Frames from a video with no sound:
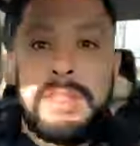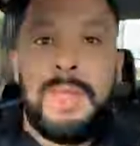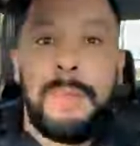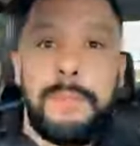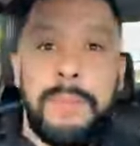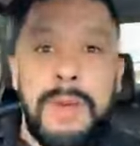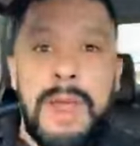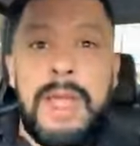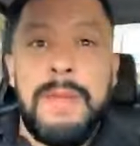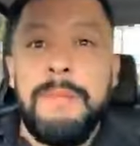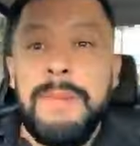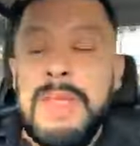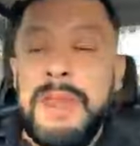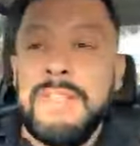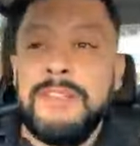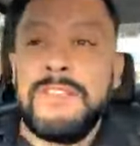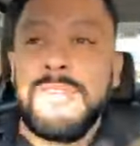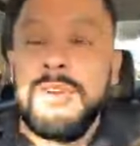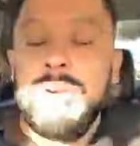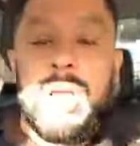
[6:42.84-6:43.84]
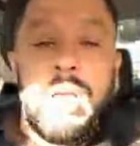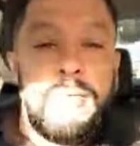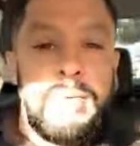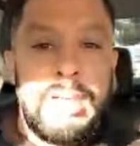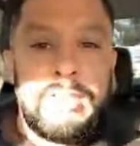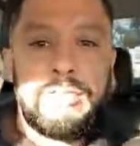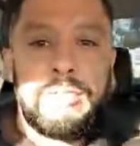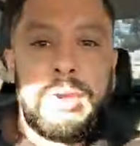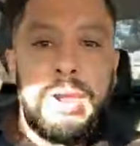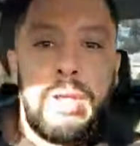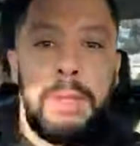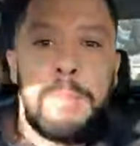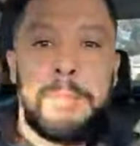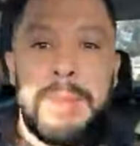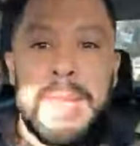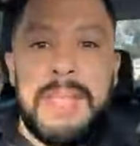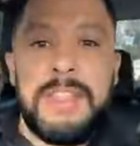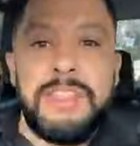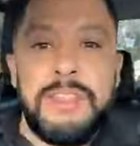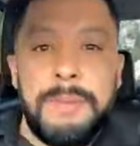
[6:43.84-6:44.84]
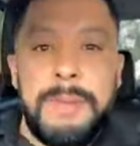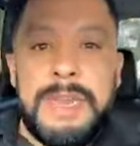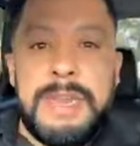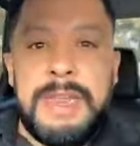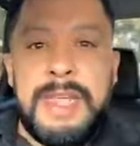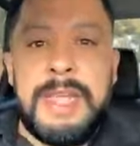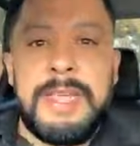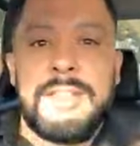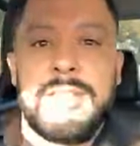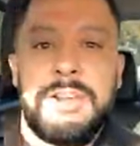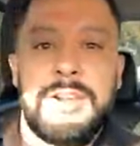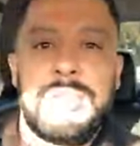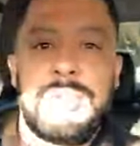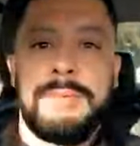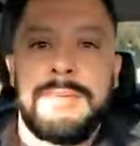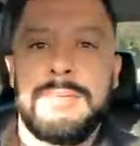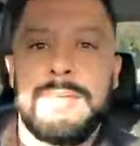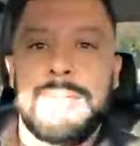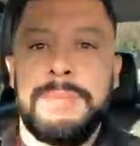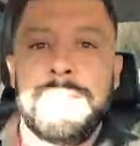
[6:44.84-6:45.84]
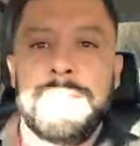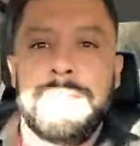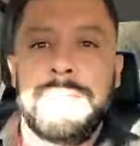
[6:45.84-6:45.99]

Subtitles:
the Prime Minister of Israel, Benjamin Netanyahu,